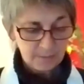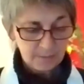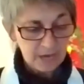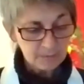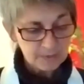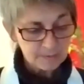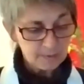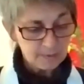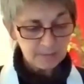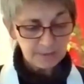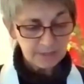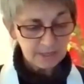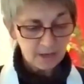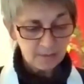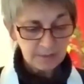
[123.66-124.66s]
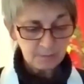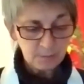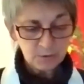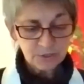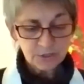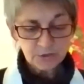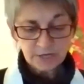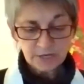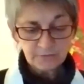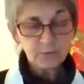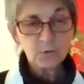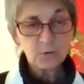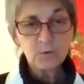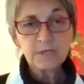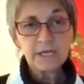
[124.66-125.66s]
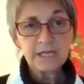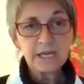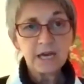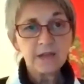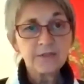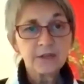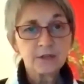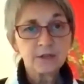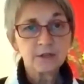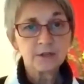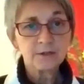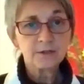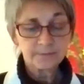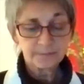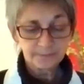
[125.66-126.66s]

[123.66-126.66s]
perhaps by becoming more straightforwardly ethical.